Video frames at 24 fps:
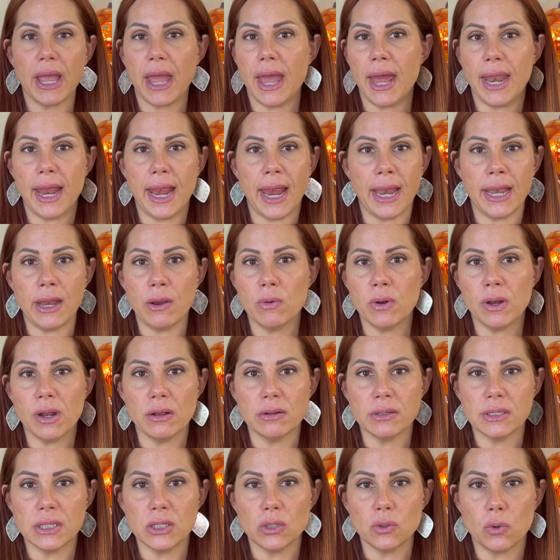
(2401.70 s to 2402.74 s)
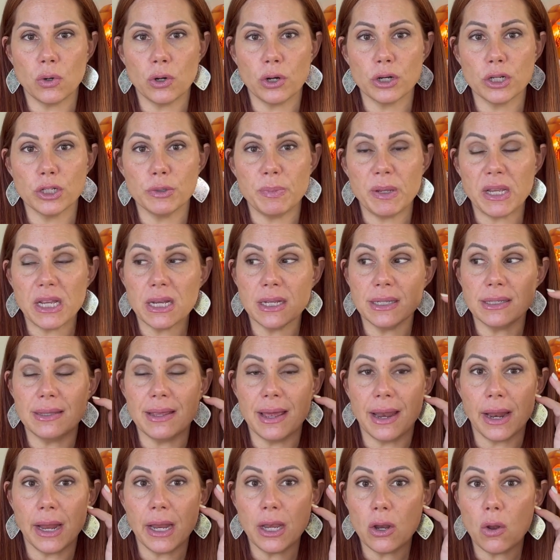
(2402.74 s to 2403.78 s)
at anyone else's orders because
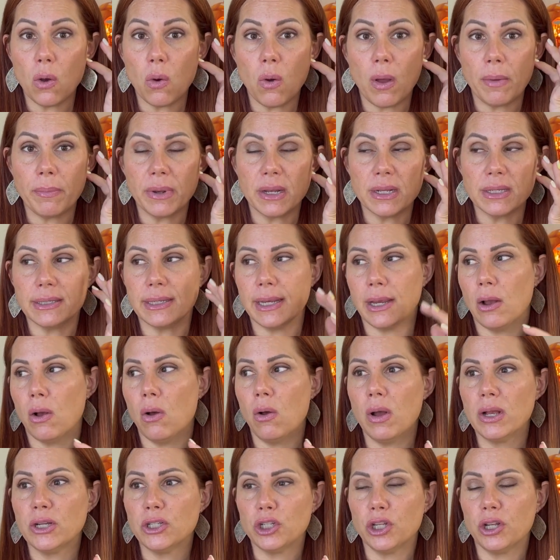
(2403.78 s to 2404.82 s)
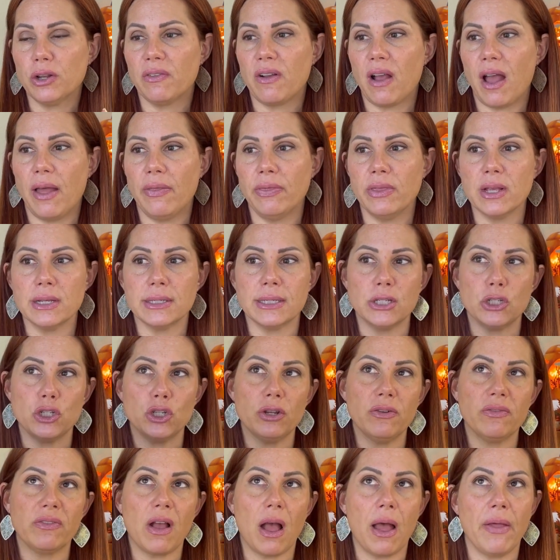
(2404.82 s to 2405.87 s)
then I know I'm going to say, "Oh, I should have gotten this. I should
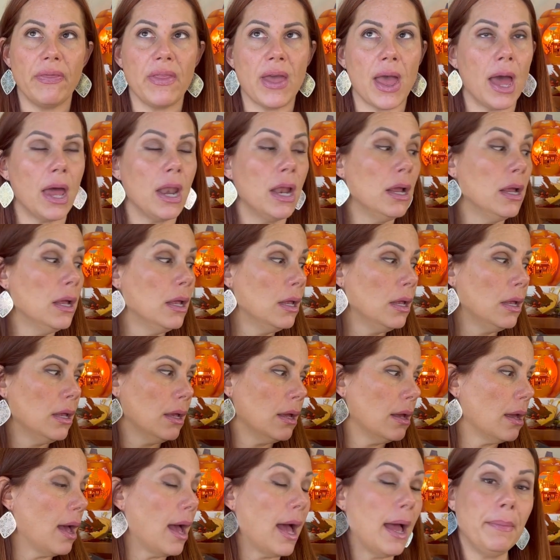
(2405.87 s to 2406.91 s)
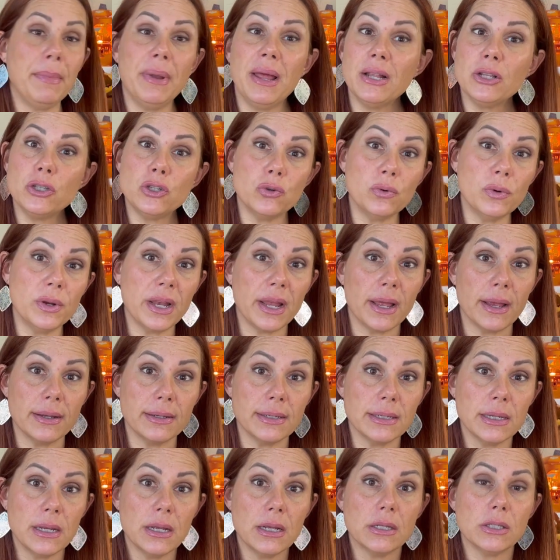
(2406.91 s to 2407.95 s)
have gotten that." I'm not doing it.
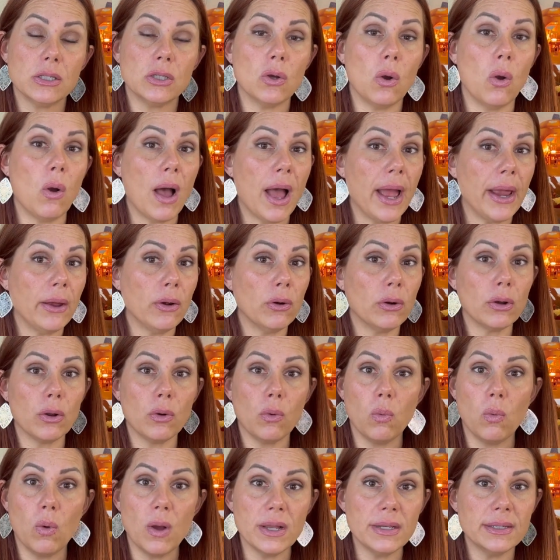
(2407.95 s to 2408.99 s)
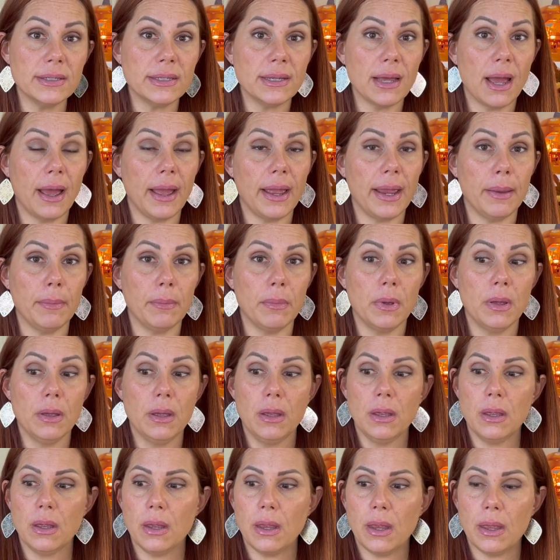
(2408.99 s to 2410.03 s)
So I order one time.
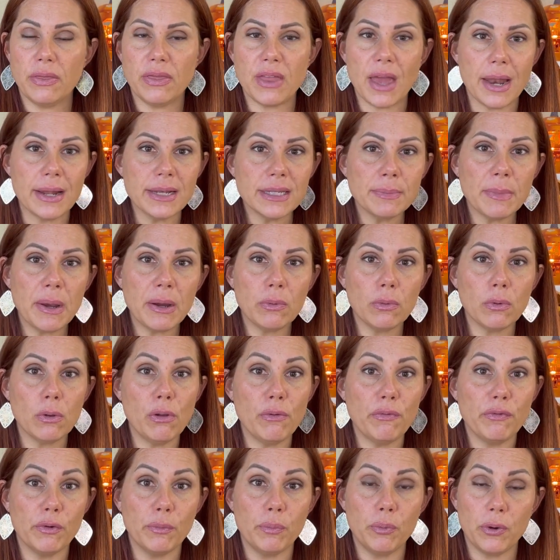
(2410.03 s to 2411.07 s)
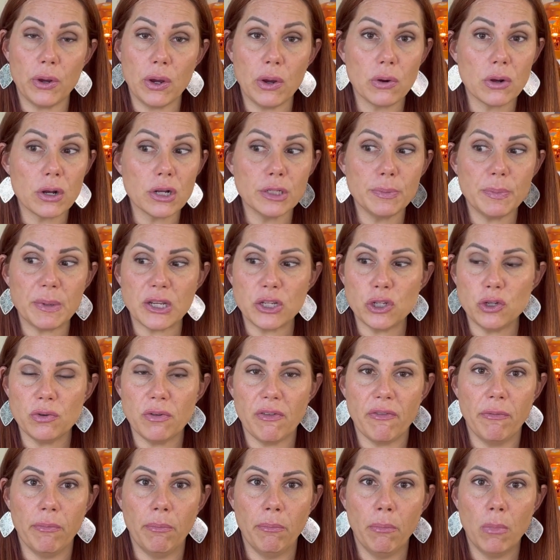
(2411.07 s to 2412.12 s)
That is my rule for pre-orders because you
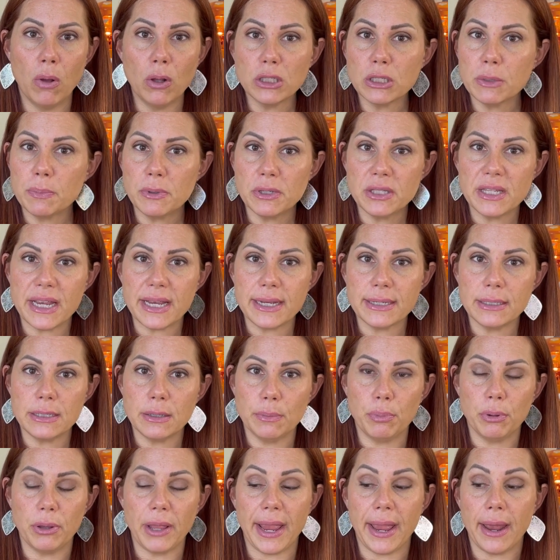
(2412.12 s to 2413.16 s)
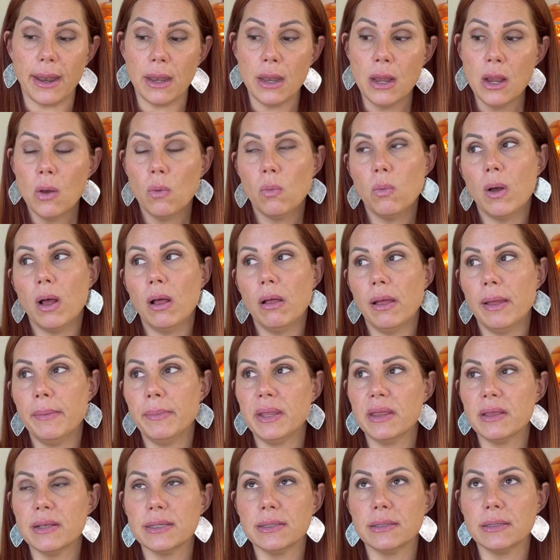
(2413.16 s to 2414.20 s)
have multiple days to plan. Well, I
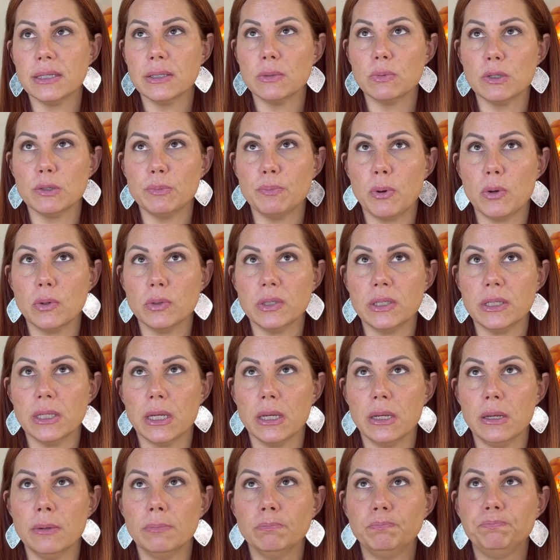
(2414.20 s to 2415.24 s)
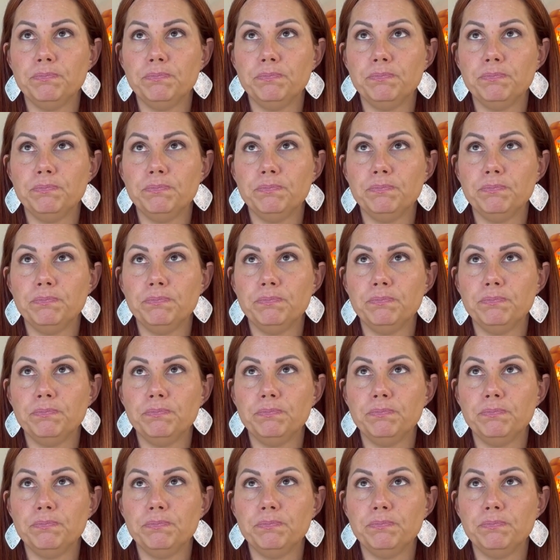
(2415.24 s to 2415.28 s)
mean, this list was posted